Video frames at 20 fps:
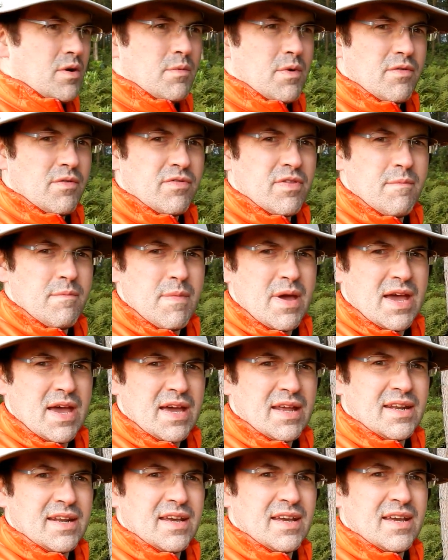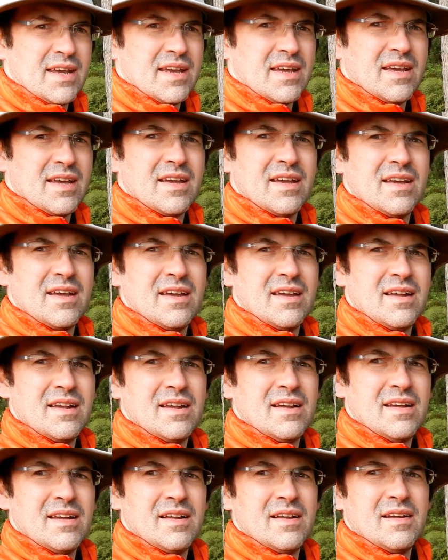come off the mat.
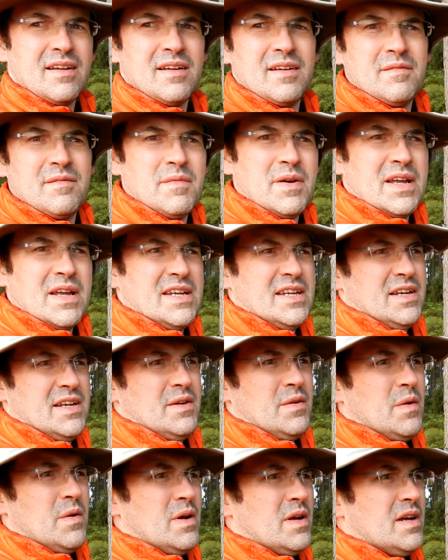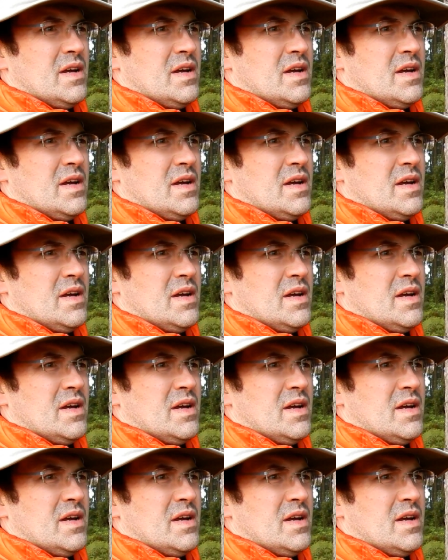Mind you,